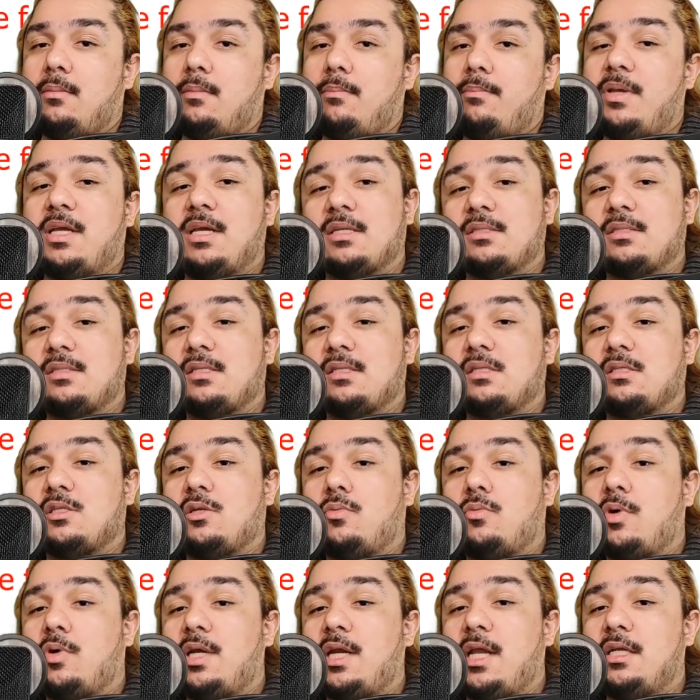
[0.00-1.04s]
Because this is a
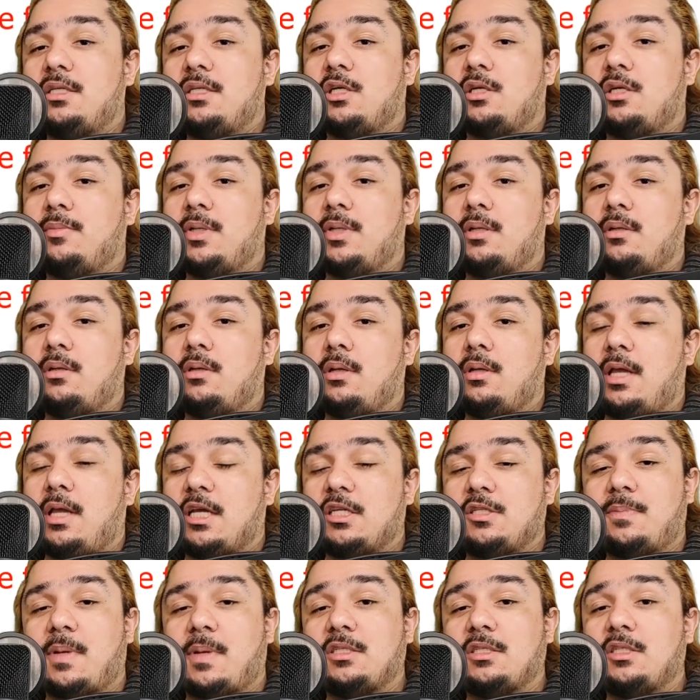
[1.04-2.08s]
one-day tournament,
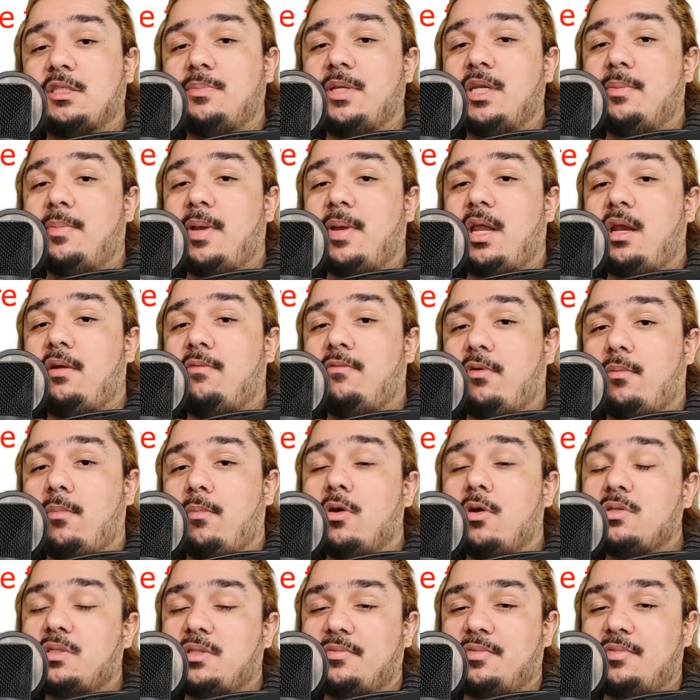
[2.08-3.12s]
expect to be debating for
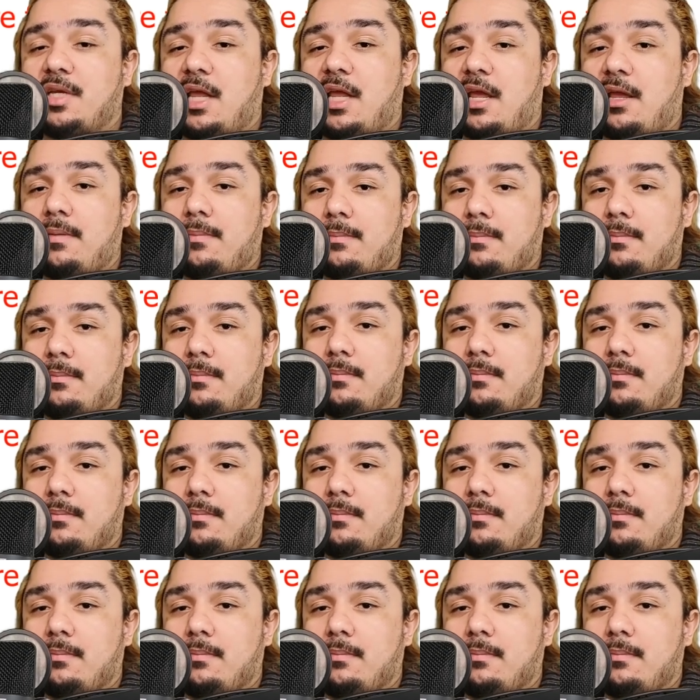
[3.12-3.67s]
most of the day.